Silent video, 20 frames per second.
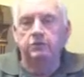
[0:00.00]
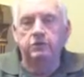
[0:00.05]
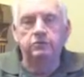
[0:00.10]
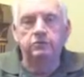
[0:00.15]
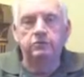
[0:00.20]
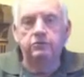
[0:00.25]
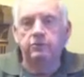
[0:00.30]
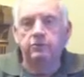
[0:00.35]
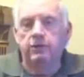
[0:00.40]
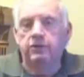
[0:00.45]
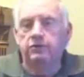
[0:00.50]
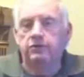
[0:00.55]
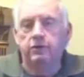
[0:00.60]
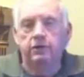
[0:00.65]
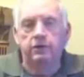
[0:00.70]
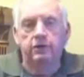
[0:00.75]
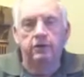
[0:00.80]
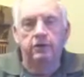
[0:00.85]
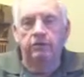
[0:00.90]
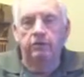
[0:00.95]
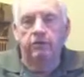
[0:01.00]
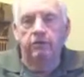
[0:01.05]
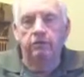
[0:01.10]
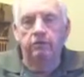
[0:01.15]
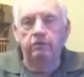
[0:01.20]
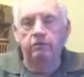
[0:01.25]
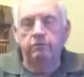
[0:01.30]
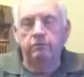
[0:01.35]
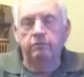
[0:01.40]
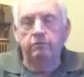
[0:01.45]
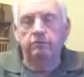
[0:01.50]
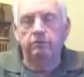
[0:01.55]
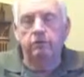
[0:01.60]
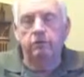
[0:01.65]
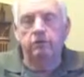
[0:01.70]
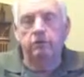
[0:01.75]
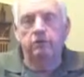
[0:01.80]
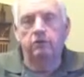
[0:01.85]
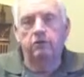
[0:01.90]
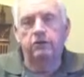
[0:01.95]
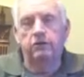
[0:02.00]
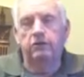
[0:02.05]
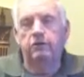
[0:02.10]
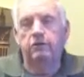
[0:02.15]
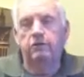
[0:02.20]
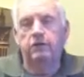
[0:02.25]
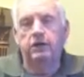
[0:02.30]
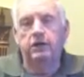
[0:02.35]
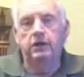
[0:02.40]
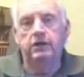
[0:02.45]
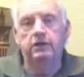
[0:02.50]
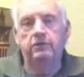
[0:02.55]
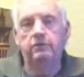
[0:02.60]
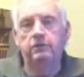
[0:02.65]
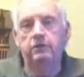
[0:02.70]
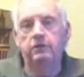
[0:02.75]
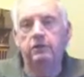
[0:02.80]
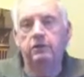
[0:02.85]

lose my train of thought because I've had